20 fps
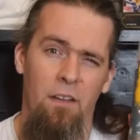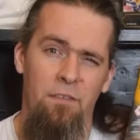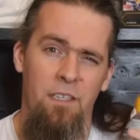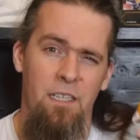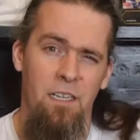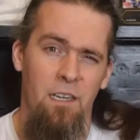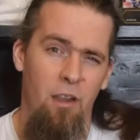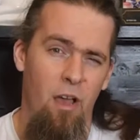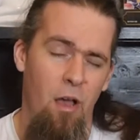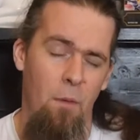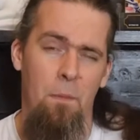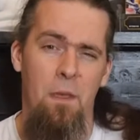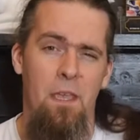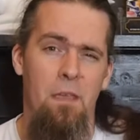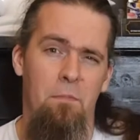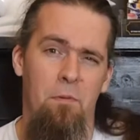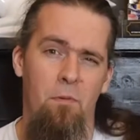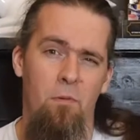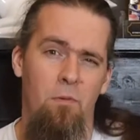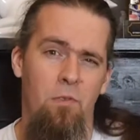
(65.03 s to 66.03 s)
I've seen a lot of
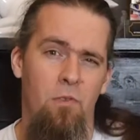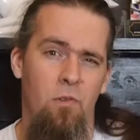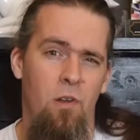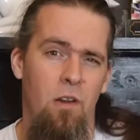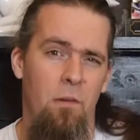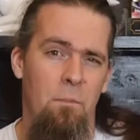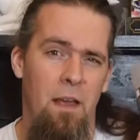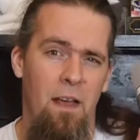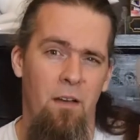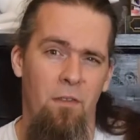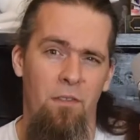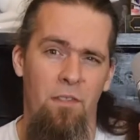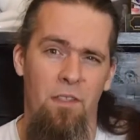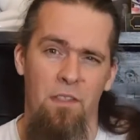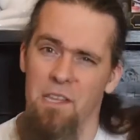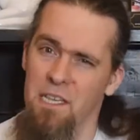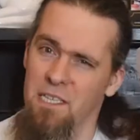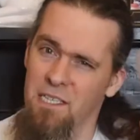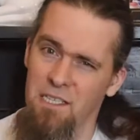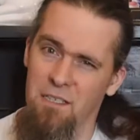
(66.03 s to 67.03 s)
people talking
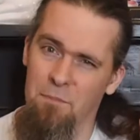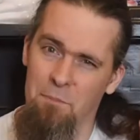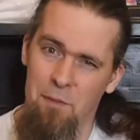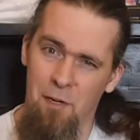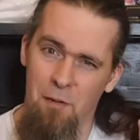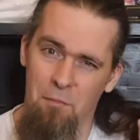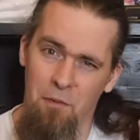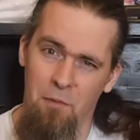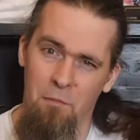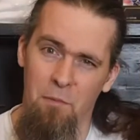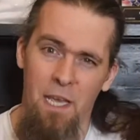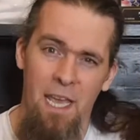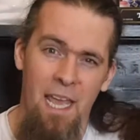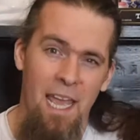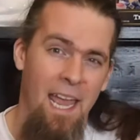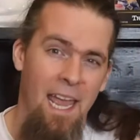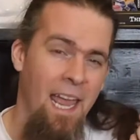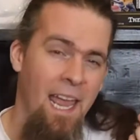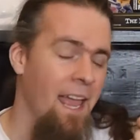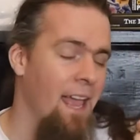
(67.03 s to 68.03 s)
about this is a problem,
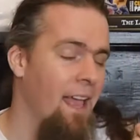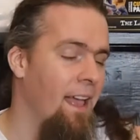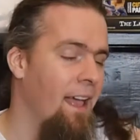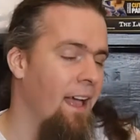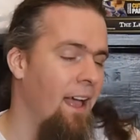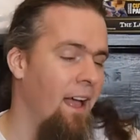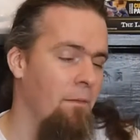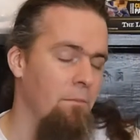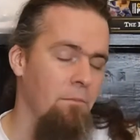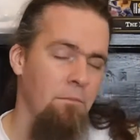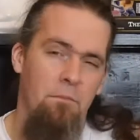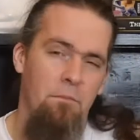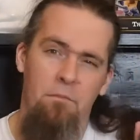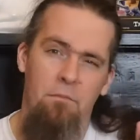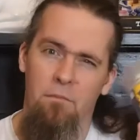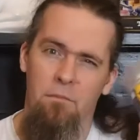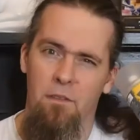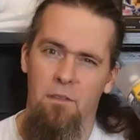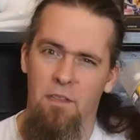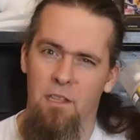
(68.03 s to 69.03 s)

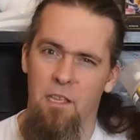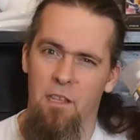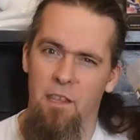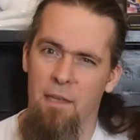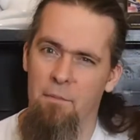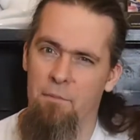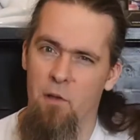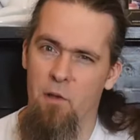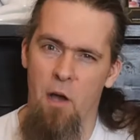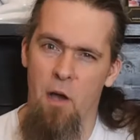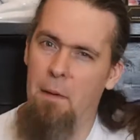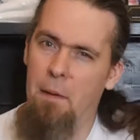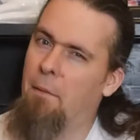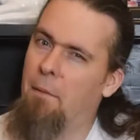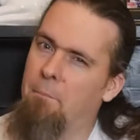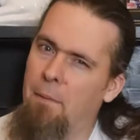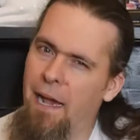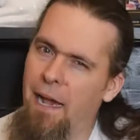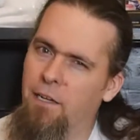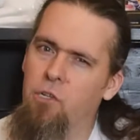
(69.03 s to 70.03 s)
that they've got a
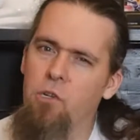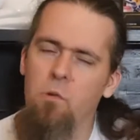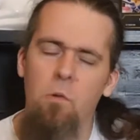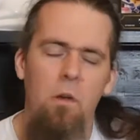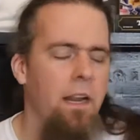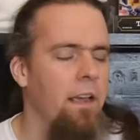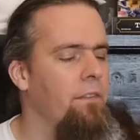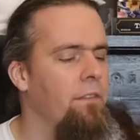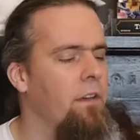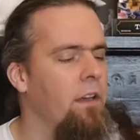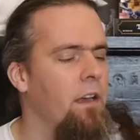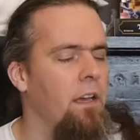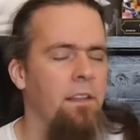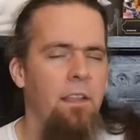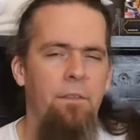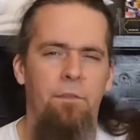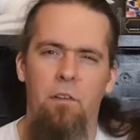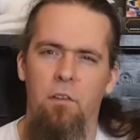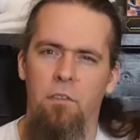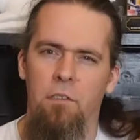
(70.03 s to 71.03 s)
bad batch or whatever,
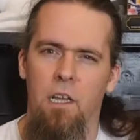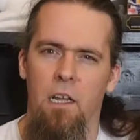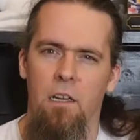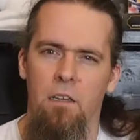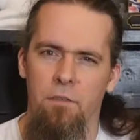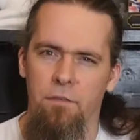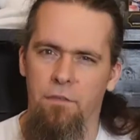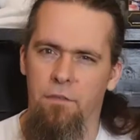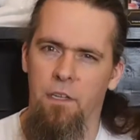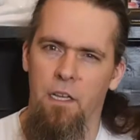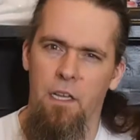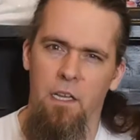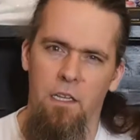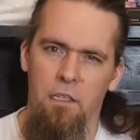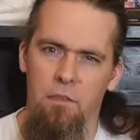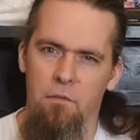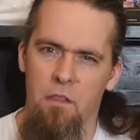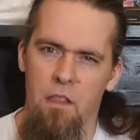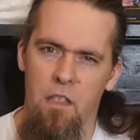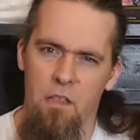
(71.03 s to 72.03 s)
and they've got kind
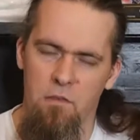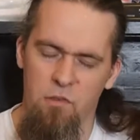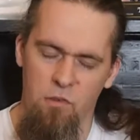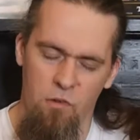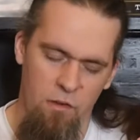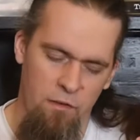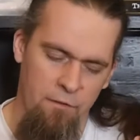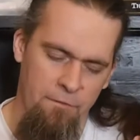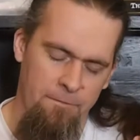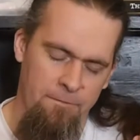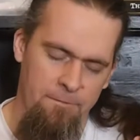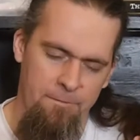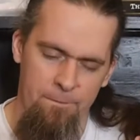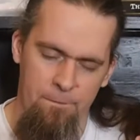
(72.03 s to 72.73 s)
of sort of